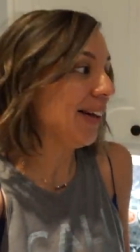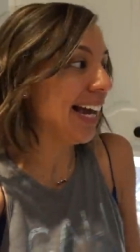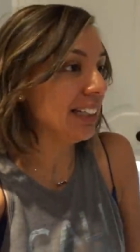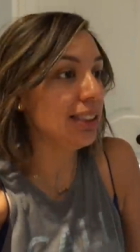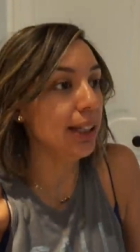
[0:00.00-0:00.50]

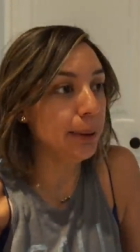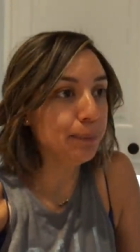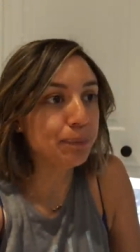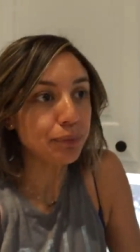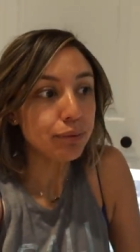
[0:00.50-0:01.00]
okay, so
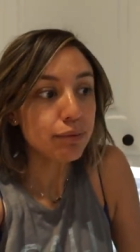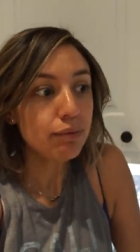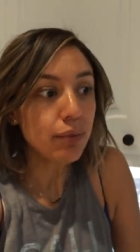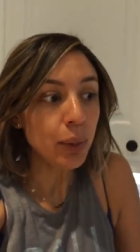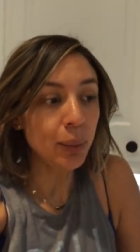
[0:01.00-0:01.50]

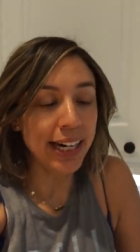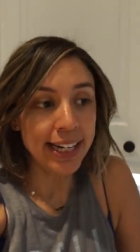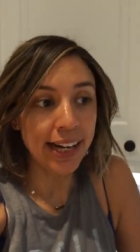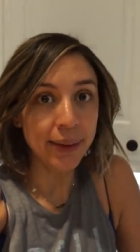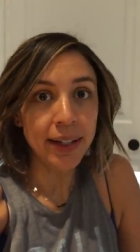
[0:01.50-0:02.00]
right
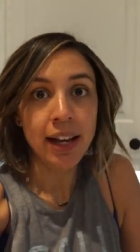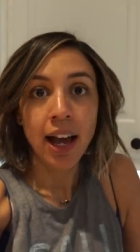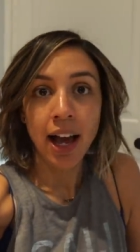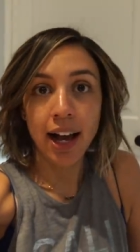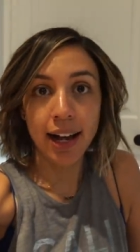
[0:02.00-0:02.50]
now,
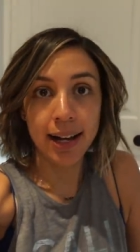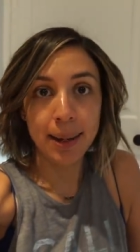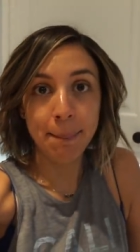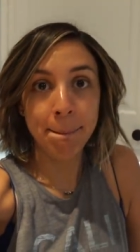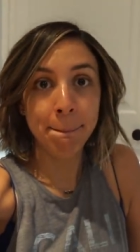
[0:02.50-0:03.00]

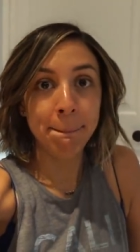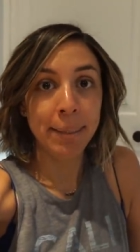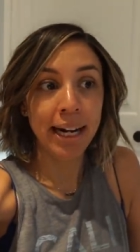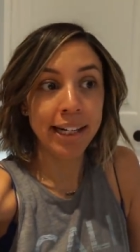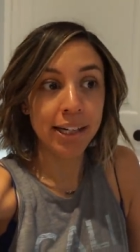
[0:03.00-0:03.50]
um,
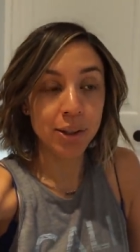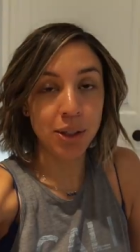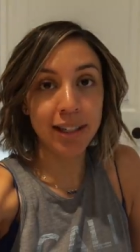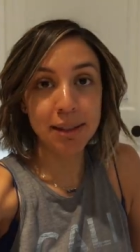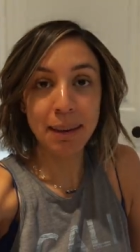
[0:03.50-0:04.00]
I need to
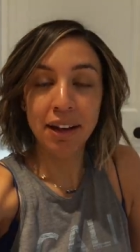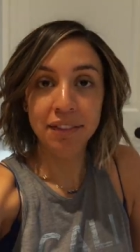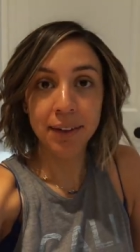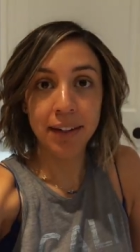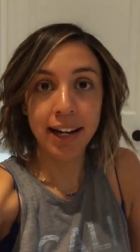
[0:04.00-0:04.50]
show you guys my
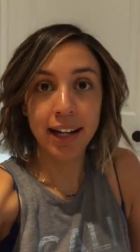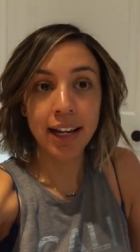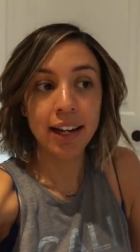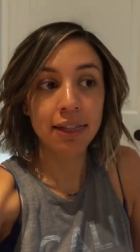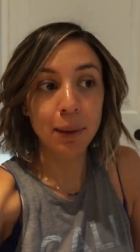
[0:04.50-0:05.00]
outfit of the
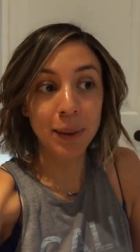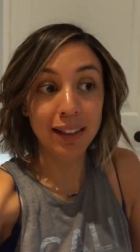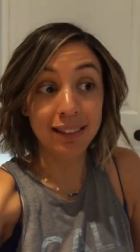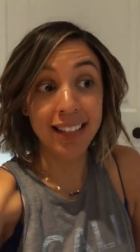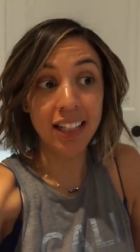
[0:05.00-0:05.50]
day. Then we
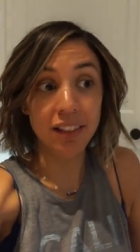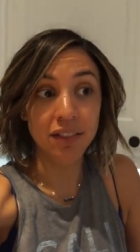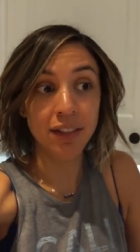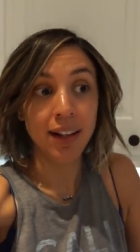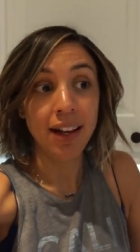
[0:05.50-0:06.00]
need to
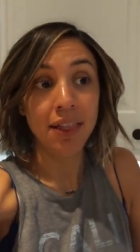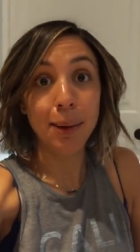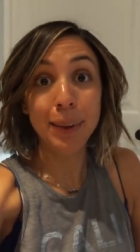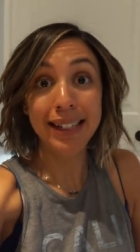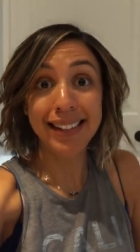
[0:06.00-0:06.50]
leave.
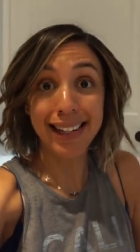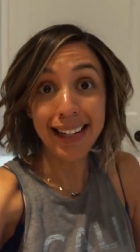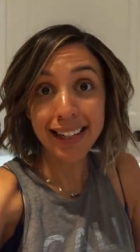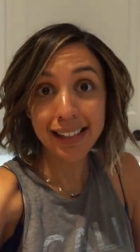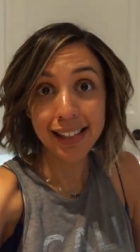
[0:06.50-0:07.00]
Then we need to
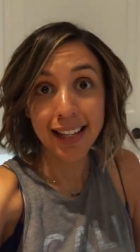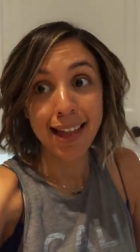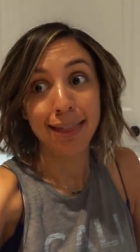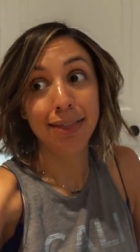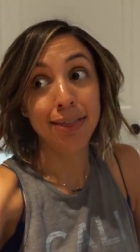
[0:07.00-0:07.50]
eat.
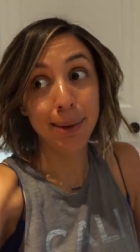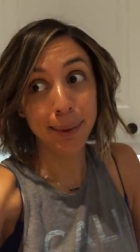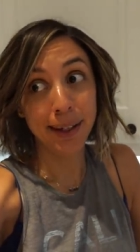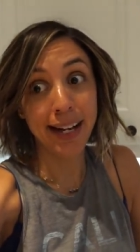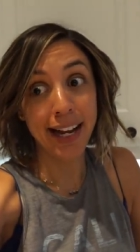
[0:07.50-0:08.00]
Then
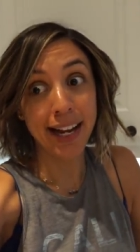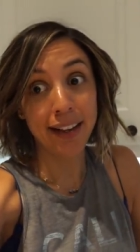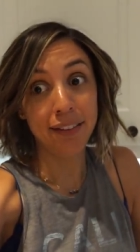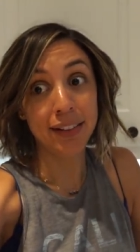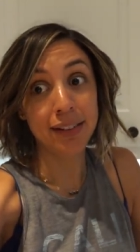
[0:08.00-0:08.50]
we're gonna
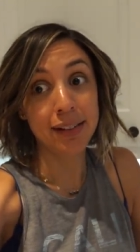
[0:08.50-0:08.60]
have